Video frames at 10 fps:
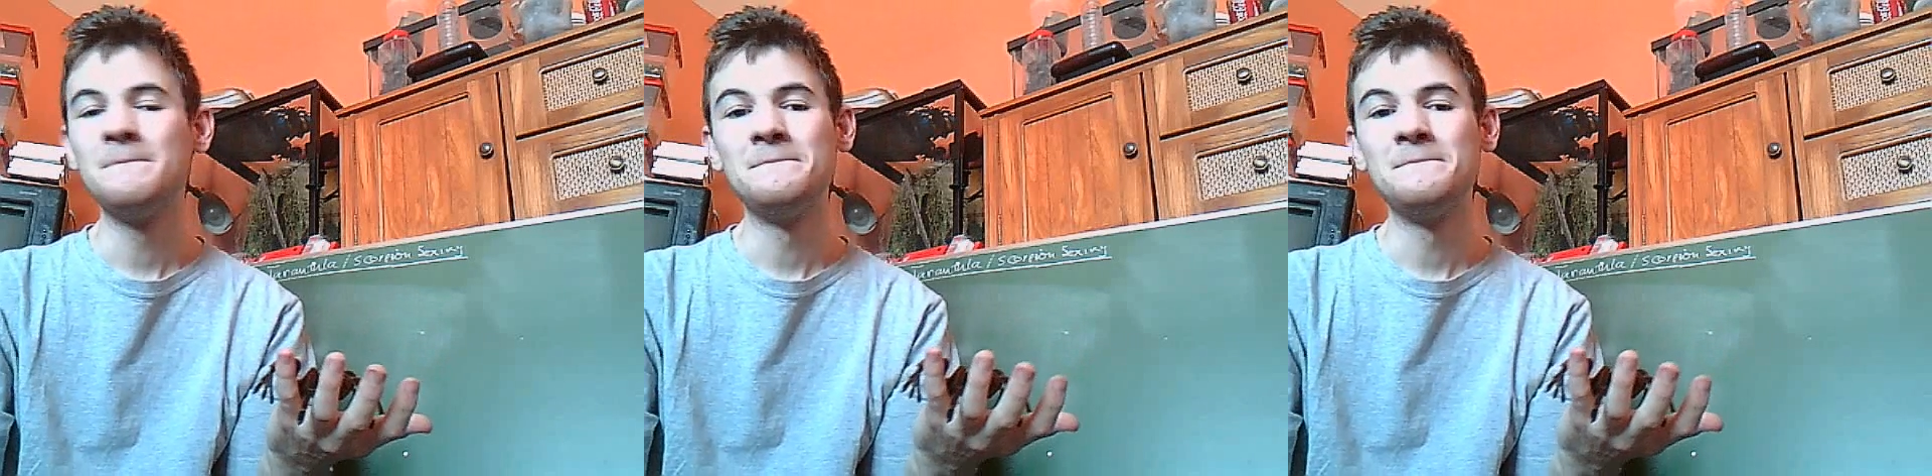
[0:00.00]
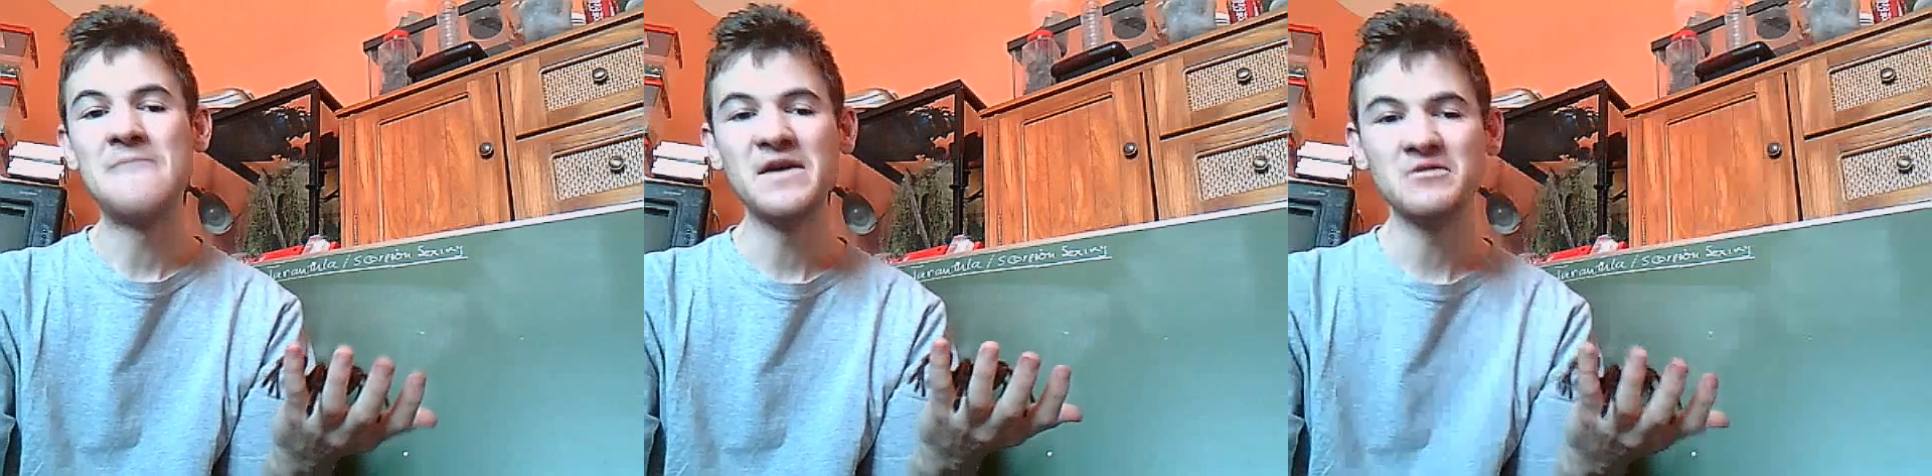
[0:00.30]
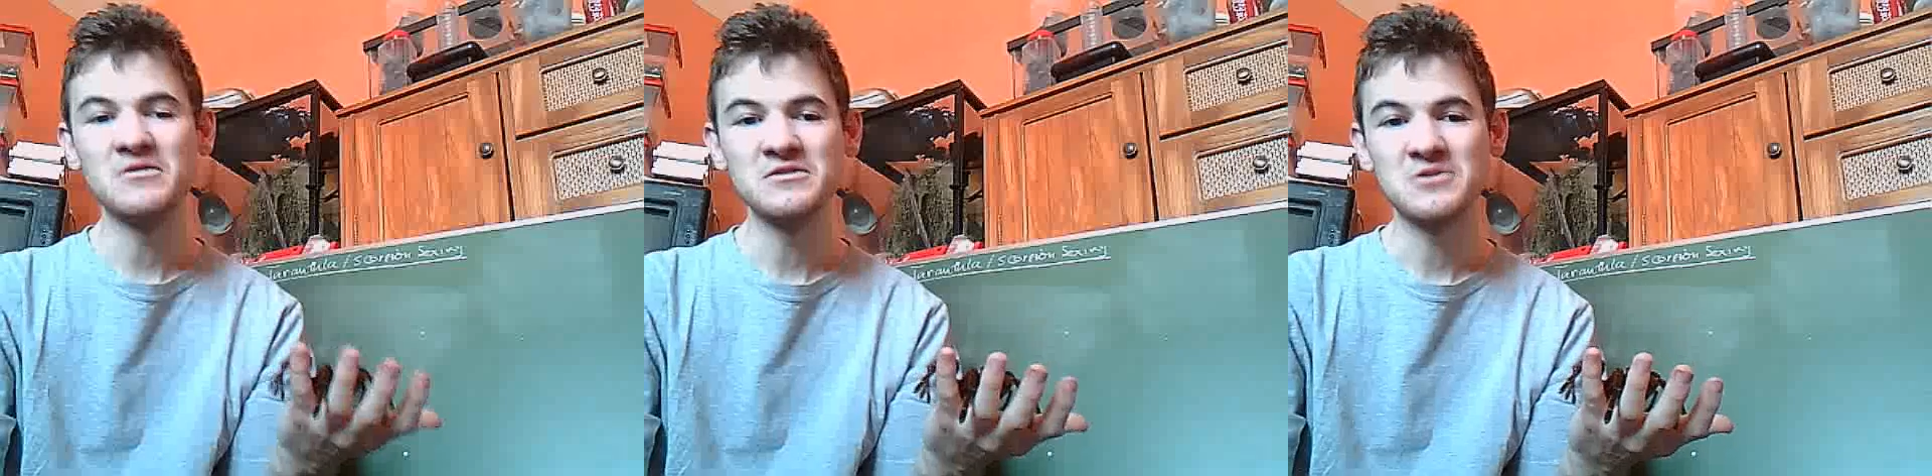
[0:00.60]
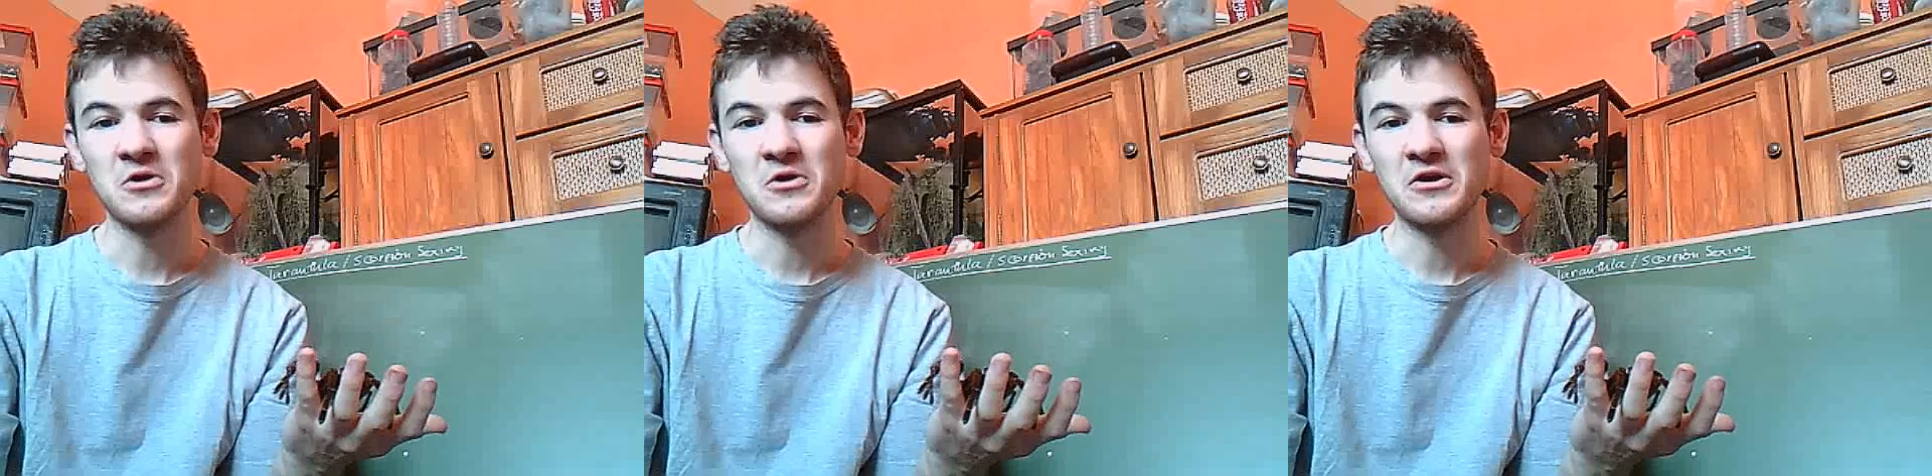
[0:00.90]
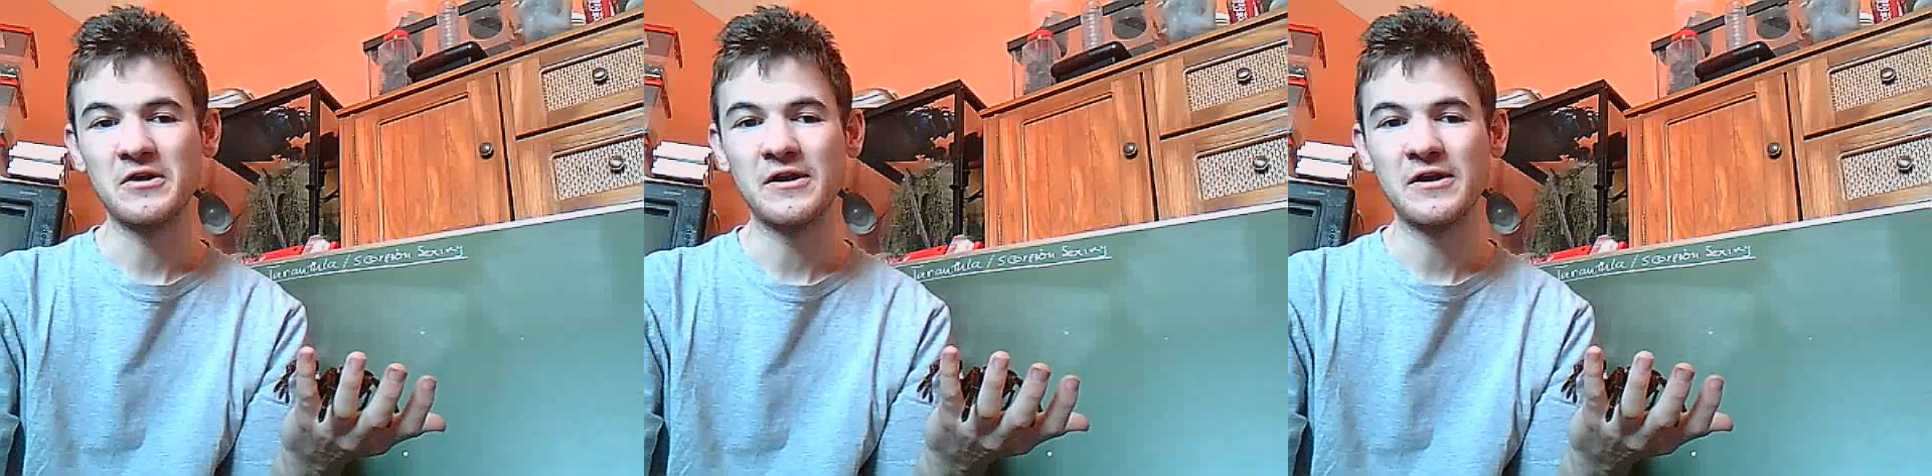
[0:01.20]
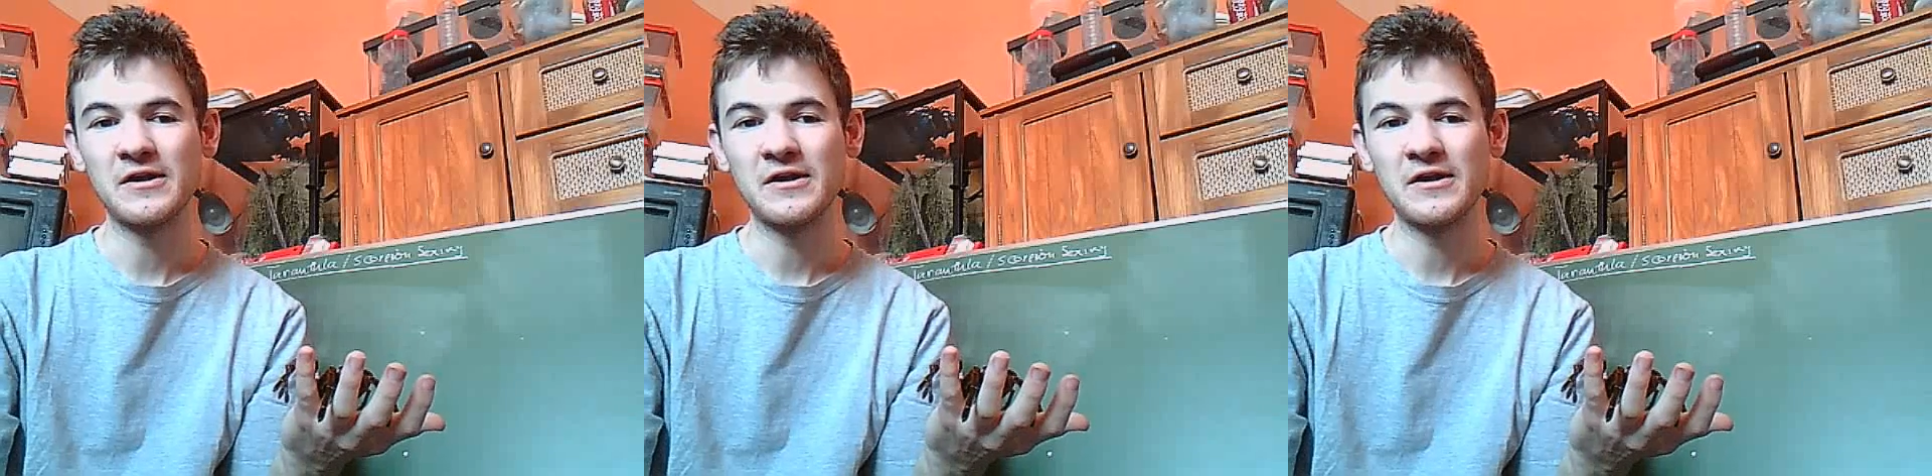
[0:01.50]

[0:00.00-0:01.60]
males are,